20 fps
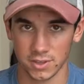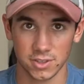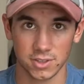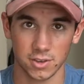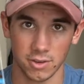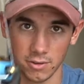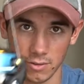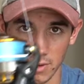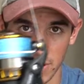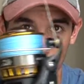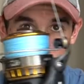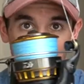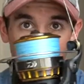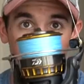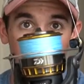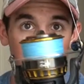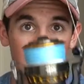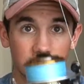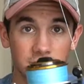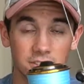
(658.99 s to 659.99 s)
So
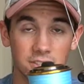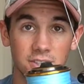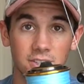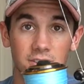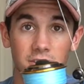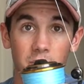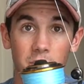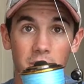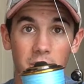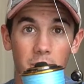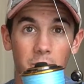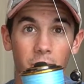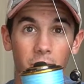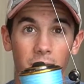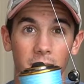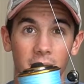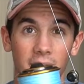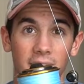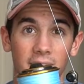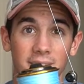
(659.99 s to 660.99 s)
this is the big boy
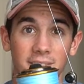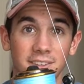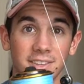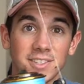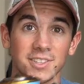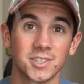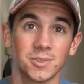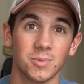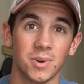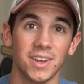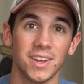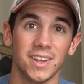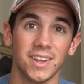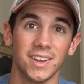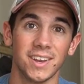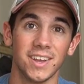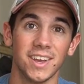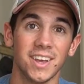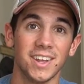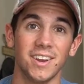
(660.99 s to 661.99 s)
rod. This is
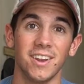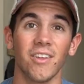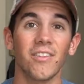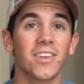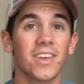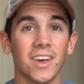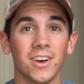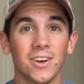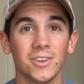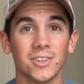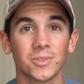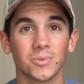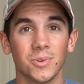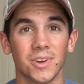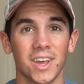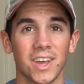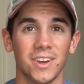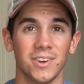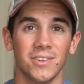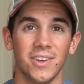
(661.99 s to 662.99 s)
when nothing else will
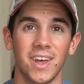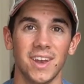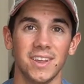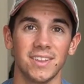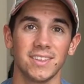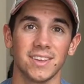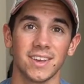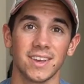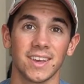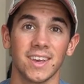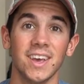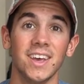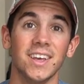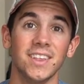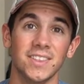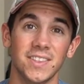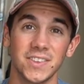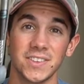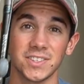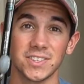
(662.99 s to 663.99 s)
handle anything.
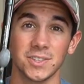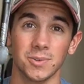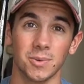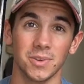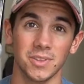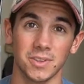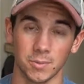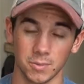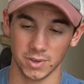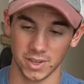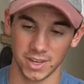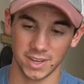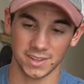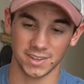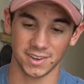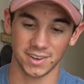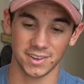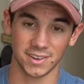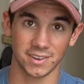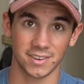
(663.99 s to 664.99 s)
This is the one get it
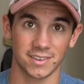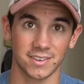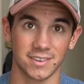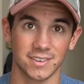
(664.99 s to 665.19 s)
done.